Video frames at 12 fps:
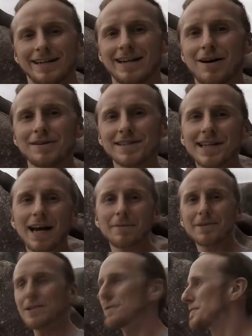now it's
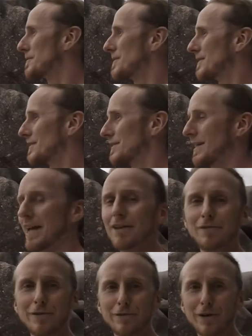time to take a
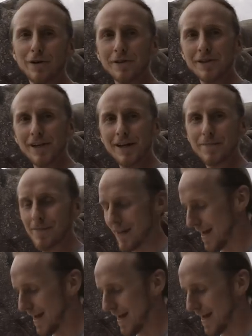few photos here.